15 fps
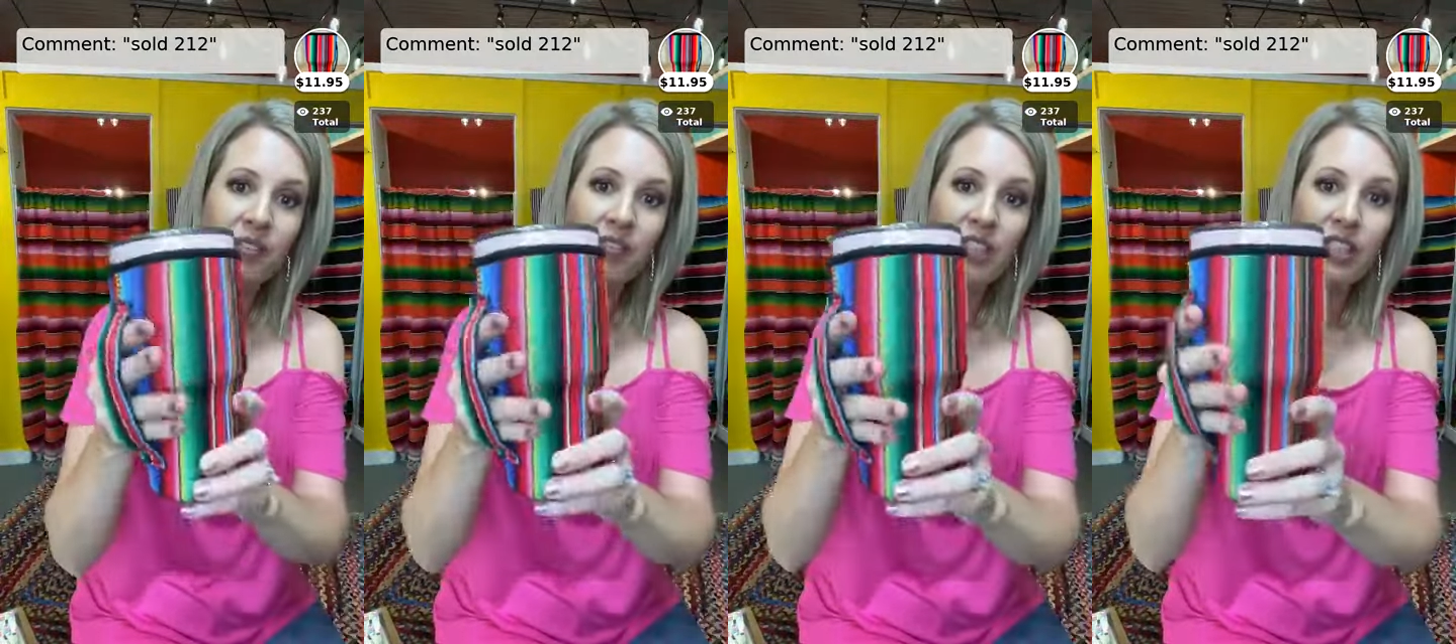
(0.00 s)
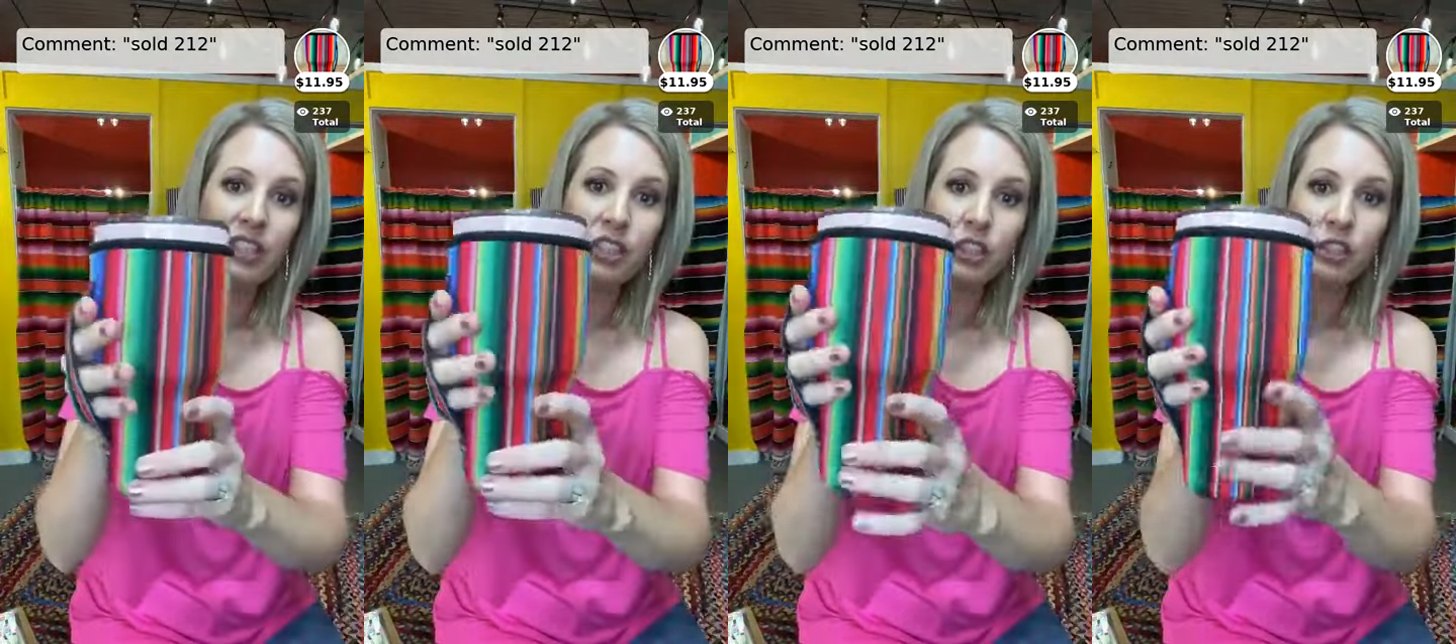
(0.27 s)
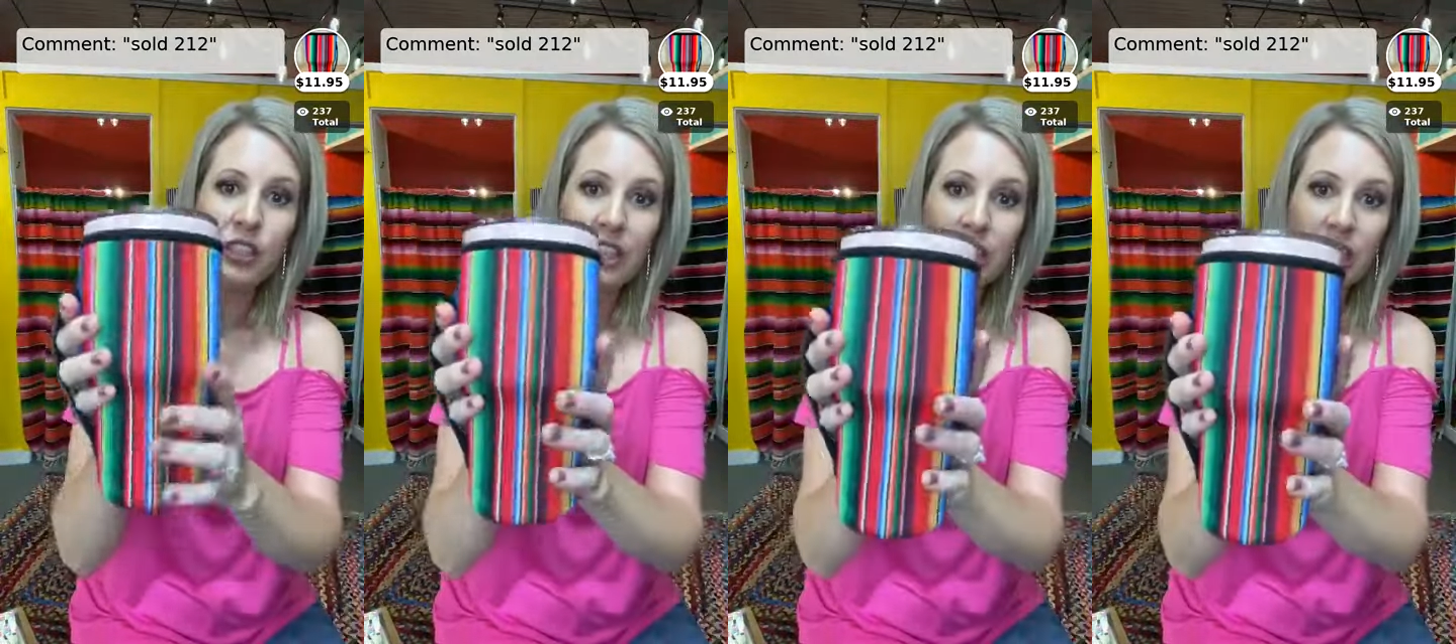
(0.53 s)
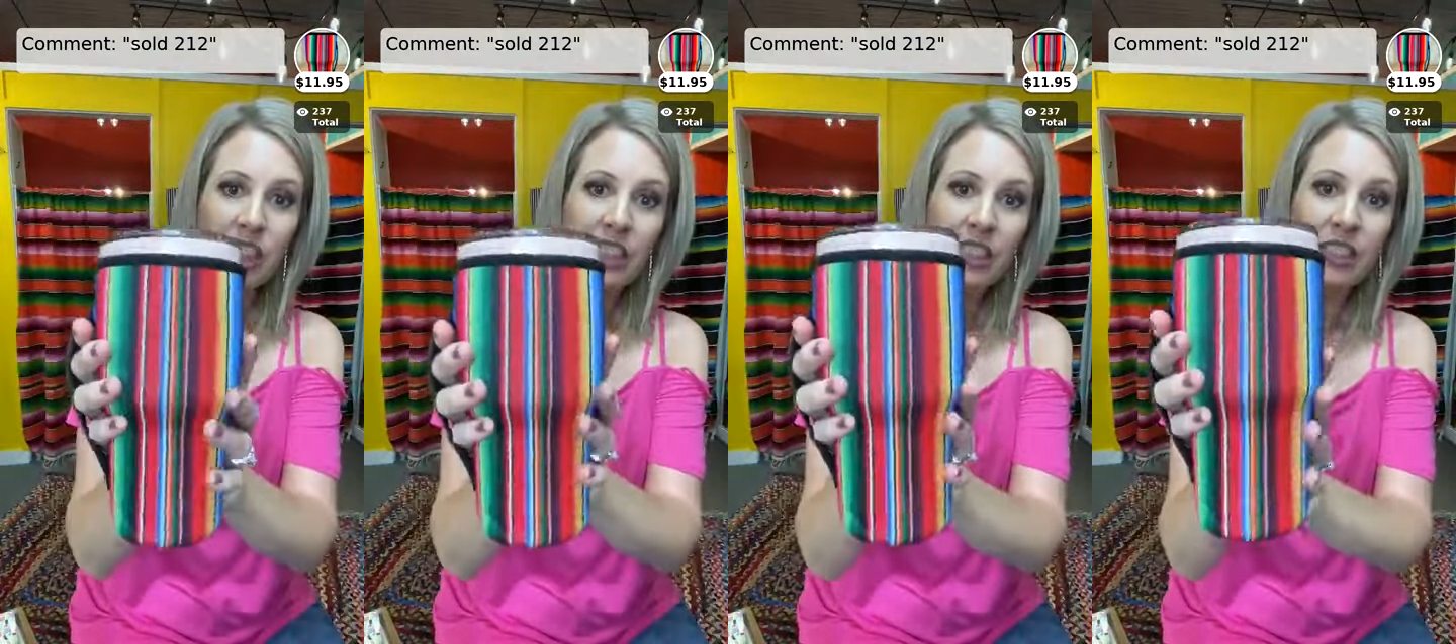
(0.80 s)
very
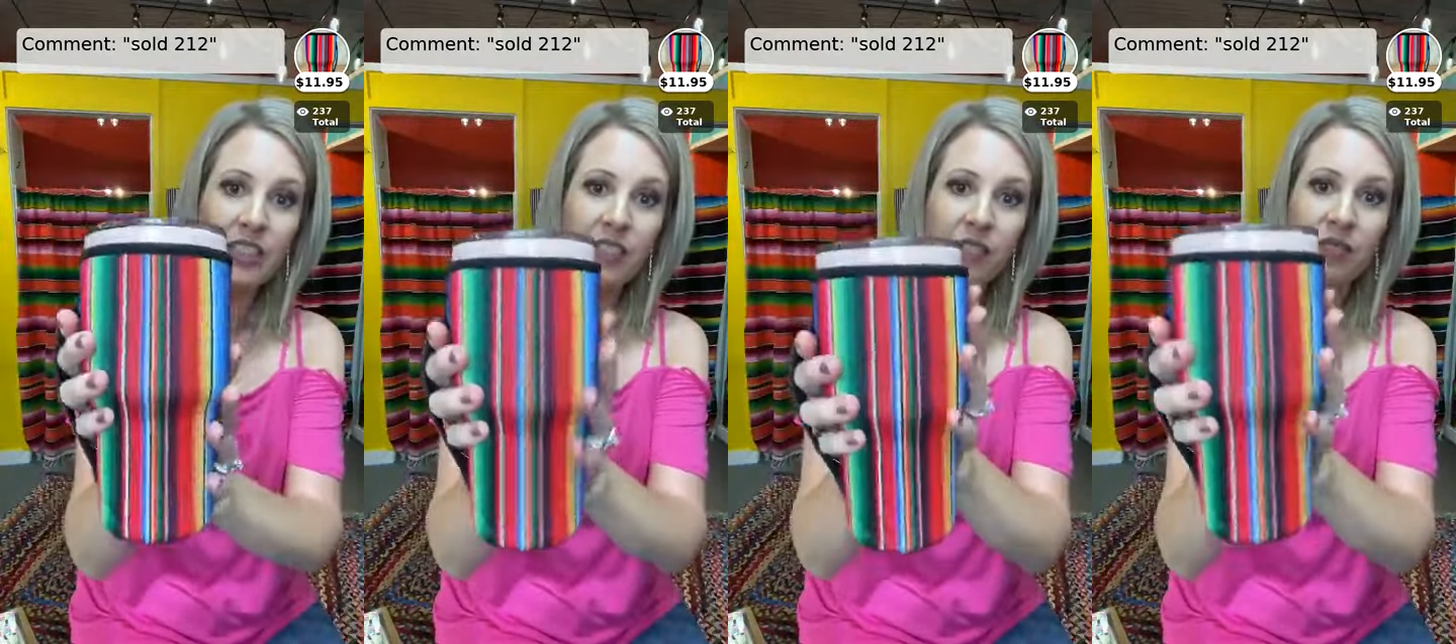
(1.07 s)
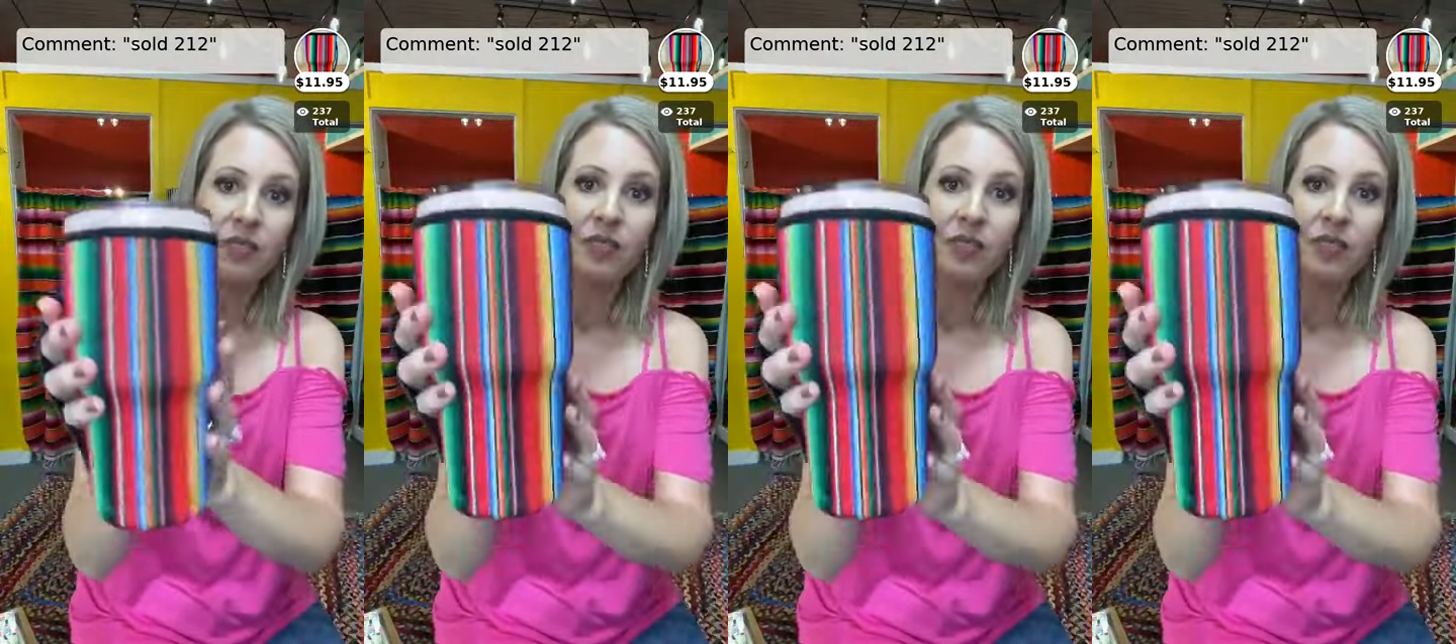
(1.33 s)
stretchy.